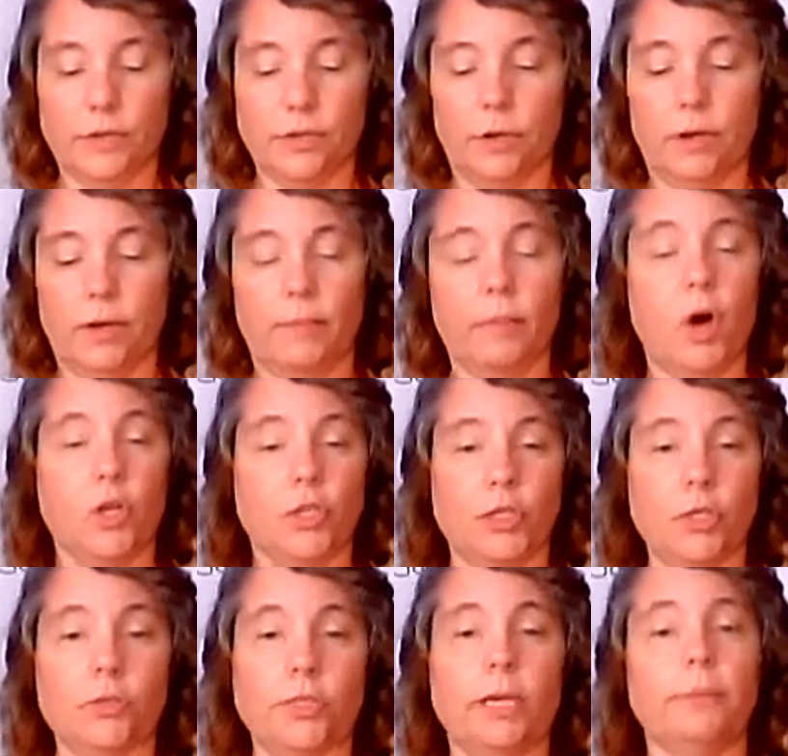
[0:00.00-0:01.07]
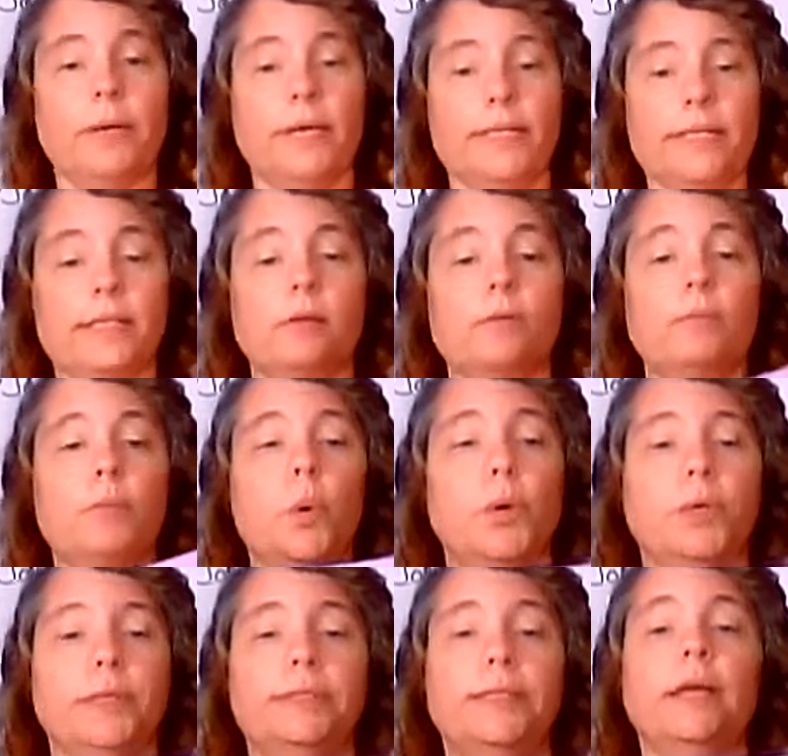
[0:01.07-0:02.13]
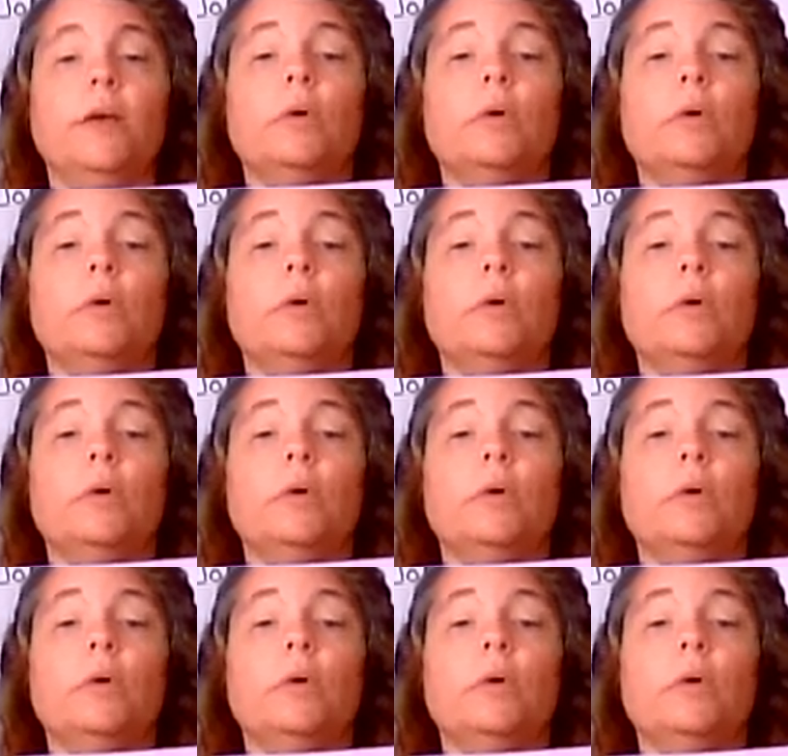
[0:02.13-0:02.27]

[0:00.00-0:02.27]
on Tuesday, but it's still important,